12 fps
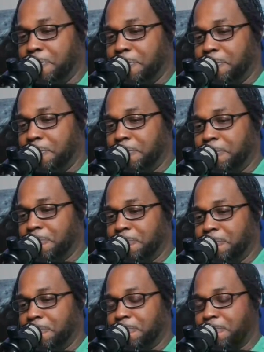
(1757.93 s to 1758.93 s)

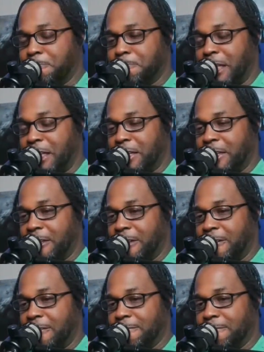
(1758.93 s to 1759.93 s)

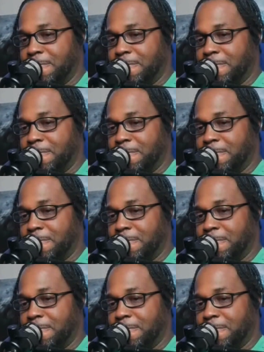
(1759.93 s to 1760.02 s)
No one is speaking in this clip.